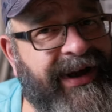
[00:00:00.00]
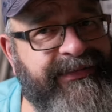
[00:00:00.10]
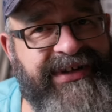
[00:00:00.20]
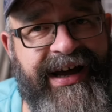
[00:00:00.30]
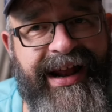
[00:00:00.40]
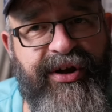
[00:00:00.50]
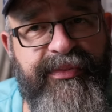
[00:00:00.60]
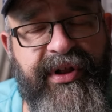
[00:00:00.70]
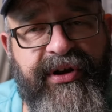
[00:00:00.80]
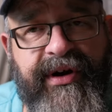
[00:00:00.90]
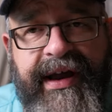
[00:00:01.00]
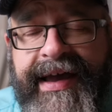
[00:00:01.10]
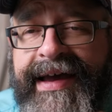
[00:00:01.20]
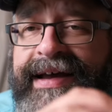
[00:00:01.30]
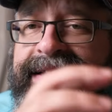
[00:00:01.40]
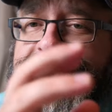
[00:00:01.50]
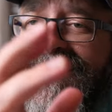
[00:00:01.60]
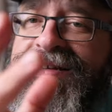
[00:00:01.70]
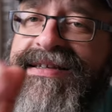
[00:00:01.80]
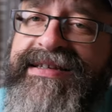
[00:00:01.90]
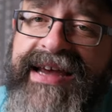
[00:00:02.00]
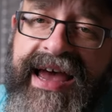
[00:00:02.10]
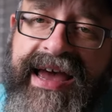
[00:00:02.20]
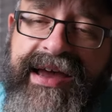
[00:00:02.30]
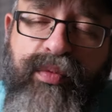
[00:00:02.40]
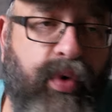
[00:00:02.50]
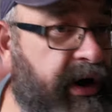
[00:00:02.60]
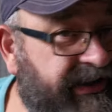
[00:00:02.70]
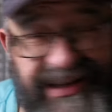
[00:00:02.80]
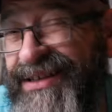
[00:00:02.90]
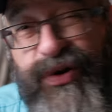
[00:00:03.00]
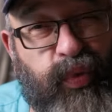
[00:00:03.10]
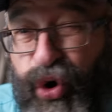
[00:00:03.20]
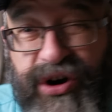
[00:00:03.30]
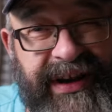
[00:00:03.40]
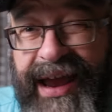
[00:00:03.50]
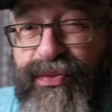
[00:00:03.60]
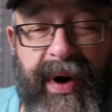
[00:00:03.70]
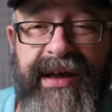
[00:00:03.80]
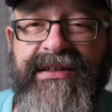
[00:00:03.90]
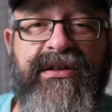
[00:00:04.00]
I'm Scott Allen Miller, and today was, it's a work day, right?